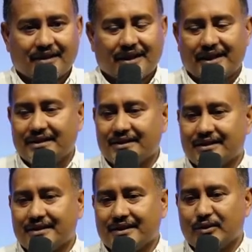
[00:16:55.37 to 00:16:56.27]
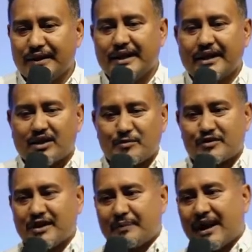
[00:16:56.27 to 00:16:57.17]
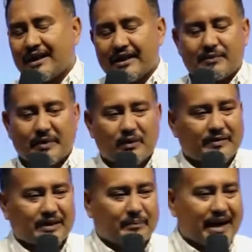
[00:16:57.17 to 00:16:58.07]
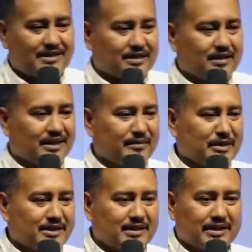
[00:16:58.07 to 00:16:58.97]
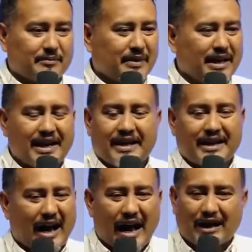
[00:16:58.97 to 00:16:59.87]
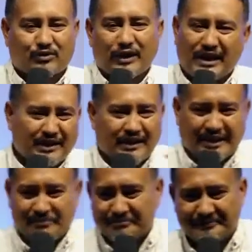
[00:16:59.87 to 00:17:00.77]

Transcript: And when they come to Nepal, and few of the pastor and missionary very hard to handle them.